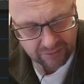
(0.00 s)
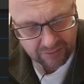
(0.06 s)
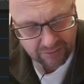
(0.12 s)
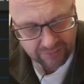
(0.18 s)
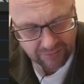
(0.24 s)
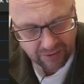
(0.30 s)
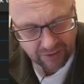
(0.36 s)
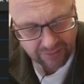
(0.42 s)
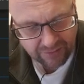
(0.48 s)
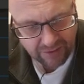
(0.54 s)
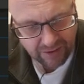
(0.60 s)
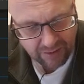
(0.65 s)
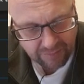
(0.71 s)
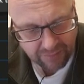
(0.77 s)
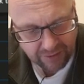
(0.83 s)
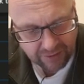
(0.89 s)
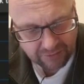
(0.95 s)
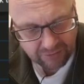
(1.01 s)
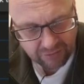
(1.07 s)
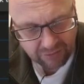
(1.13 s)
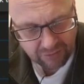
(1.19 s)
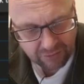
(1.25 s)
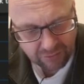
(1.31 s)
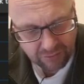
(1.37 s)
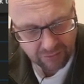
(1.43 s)
Divide that by
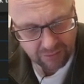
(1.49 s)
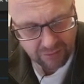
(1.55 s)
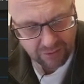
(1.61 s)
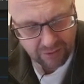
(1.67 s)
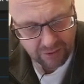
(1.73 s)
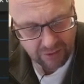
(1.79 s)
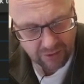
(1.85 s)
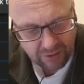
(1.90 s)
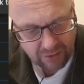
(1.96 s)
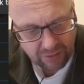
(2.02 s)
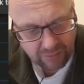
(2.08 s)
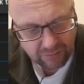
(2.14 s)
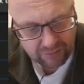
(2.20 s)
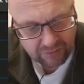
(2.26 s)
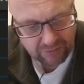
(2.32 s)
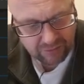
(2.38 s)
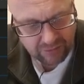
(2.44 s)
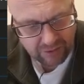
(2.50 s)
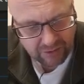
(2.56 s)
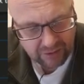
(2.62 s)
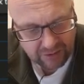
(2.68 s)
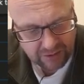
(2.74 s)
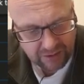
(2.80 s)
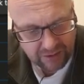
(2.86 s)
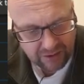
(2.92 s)
2, which is going to
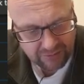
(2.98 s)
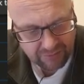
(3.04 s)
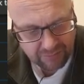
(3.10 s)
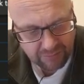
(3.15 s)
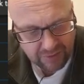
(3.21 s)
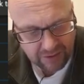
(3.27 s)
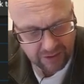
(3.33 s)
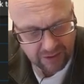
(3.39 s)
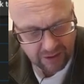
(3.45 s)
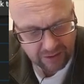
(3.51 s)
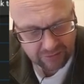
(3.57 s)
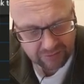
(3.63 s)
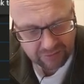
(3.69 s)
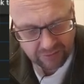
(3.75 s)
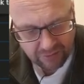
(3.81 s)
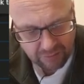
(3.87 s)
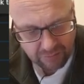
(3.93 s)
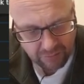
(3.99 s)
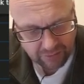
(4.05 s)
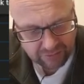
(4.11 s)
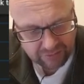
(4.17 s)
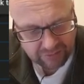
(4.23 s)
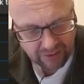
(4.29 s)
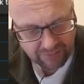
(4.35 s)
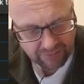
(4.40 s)
give me
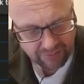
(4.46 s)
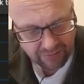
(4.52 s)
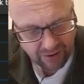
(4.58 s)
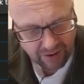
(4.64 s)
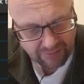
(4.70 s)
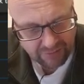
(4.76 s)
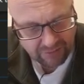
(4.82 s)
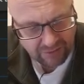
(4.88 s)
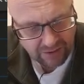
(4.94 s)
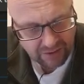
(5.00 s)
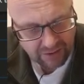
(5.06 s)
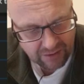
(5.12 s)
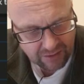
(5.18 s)
0.75, isn't it?